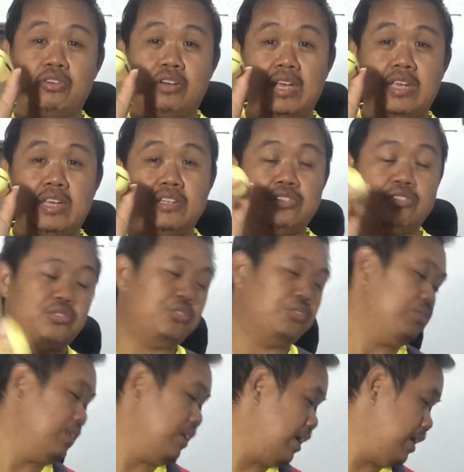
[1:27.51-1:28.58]
Okay, so
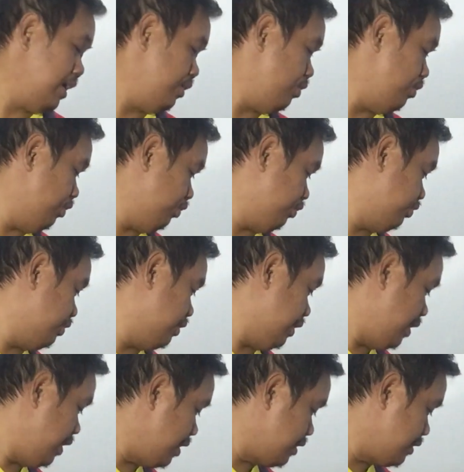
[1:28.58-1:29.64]
and on to the
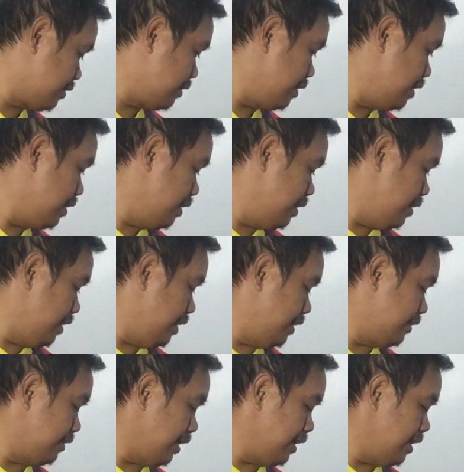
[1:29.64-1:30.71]
next
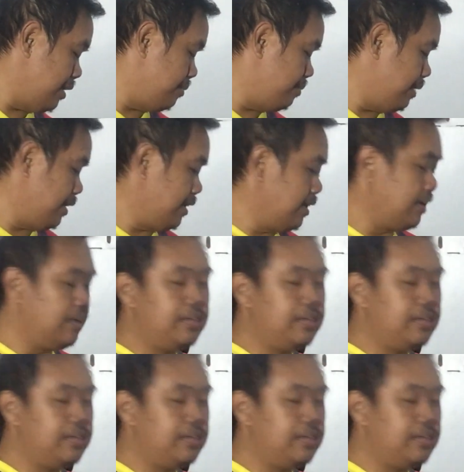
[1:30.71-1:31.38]
is I have my